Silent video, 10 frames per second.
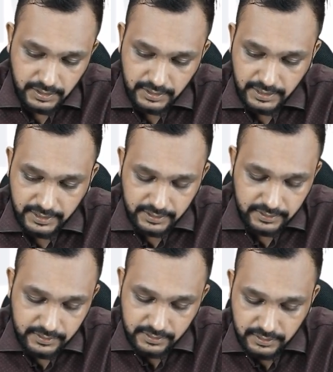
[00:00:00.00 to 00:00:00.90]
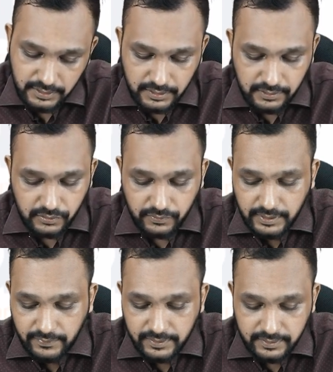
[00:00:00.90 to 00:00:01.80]
right? So we
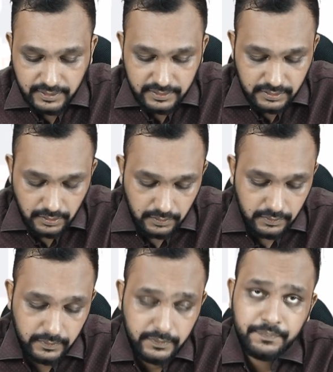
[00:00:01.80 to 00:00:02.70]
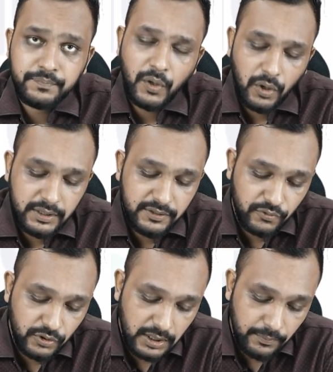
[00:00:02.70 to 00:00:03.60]
have discussed all the
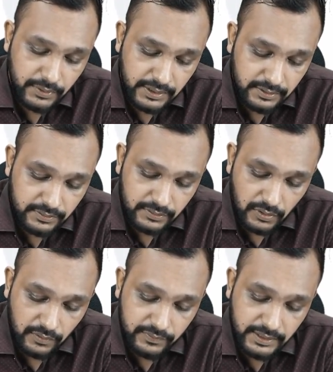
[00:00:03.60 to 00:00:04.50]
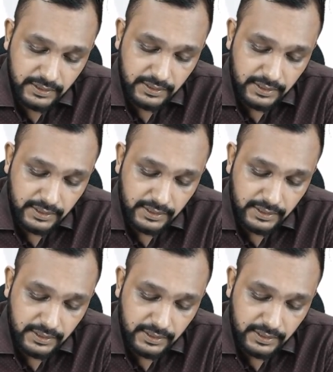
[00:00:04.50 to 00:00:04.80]
four components of the